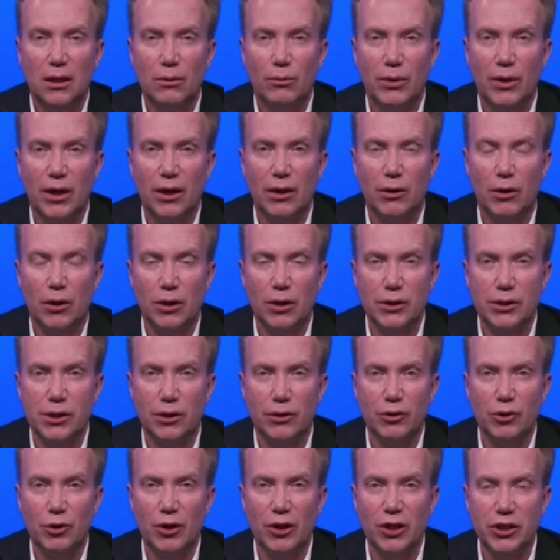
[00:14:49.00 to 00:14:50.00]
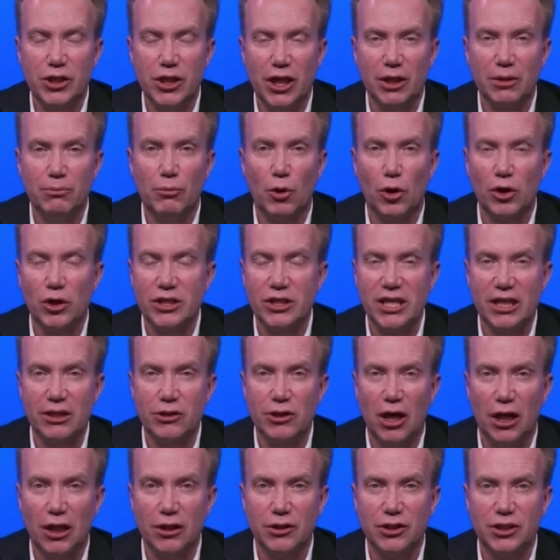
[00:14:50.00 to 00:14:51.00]
where also you inject more
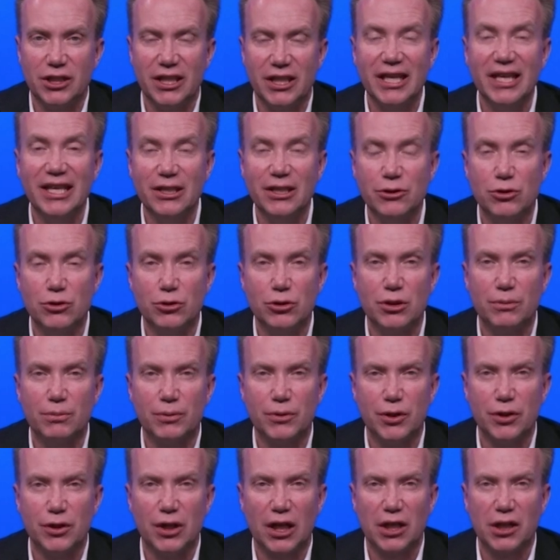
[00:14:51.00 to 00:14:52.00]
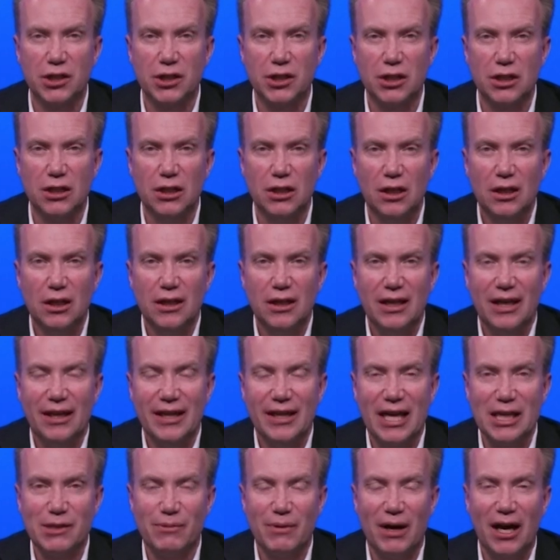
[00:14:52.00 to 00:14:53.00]
technology into the production. And
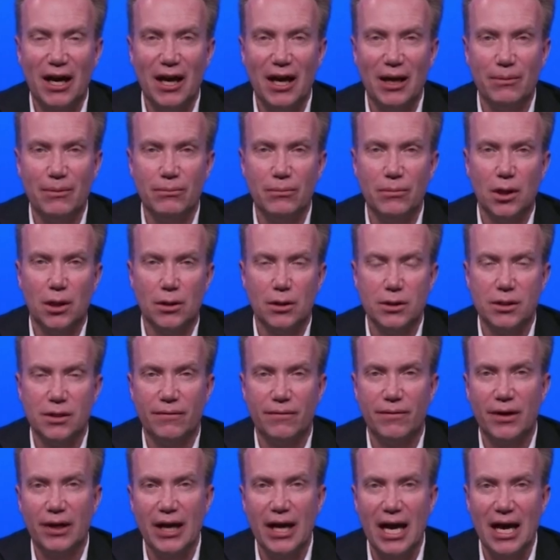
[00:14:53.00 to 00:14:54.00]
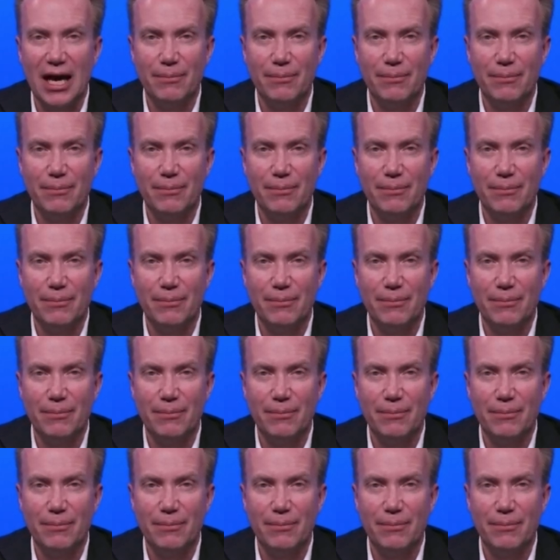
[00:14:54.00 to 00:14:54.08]
that's why I'm also very